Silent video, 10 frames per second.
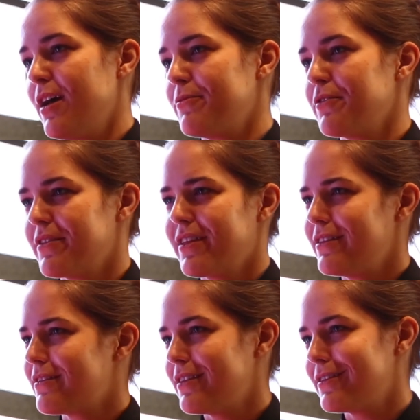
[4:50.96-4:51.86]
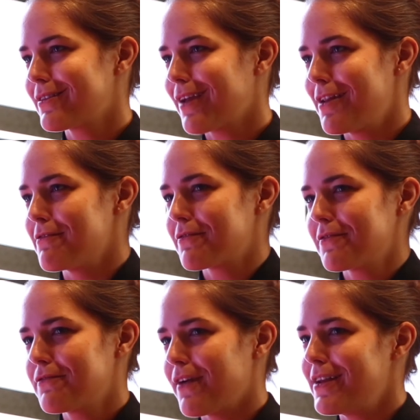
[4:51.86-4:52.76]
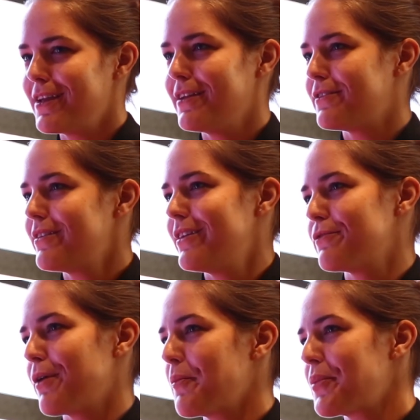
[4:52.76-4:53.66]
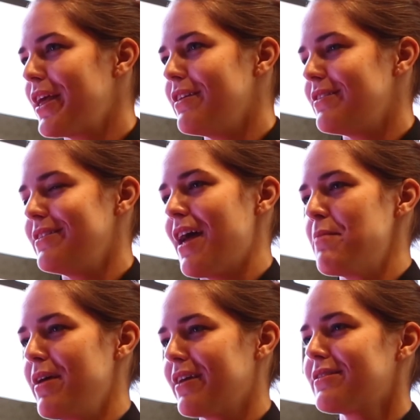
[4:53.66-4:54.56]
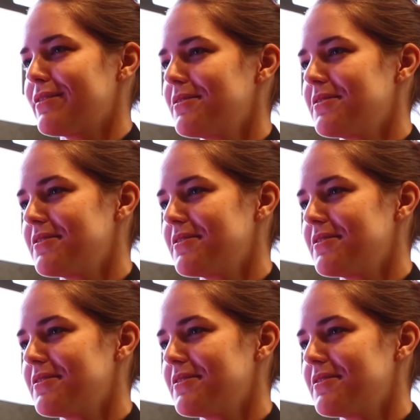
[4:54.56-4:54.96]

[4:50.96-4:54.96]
So I think it's kind of finding its right place in that mix.